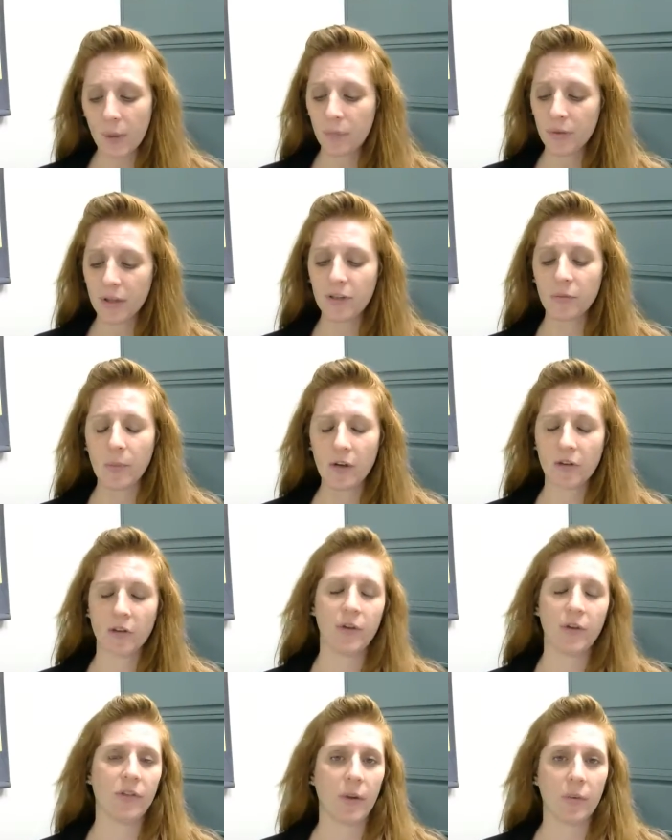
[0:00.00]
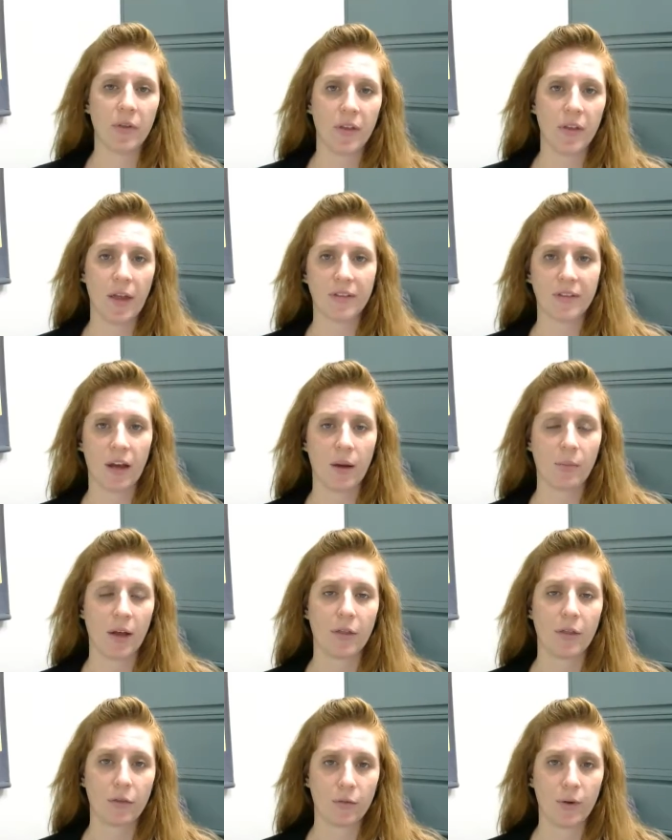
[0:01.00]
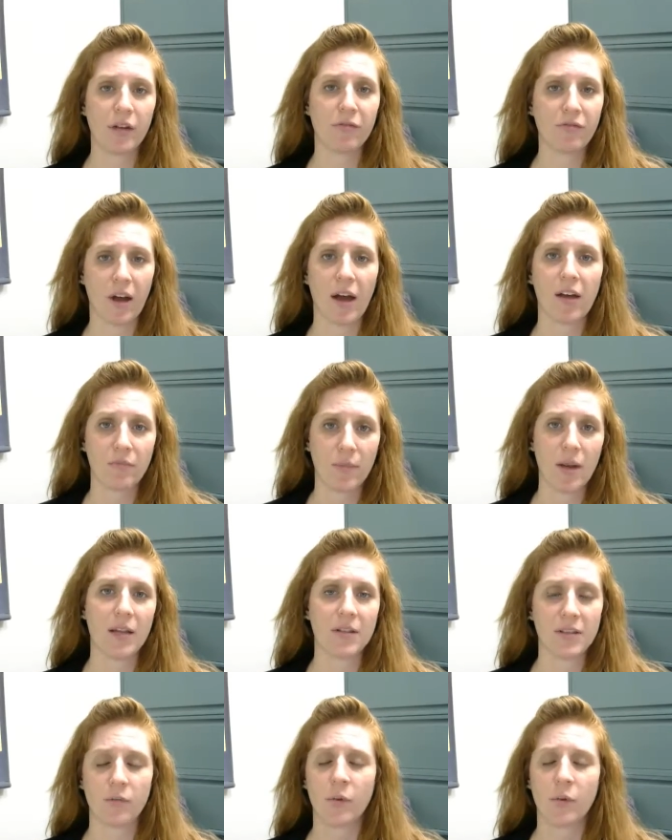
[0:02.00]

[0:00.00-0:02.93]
Please make sure you stay within that timeline, 3 to 5 minutes.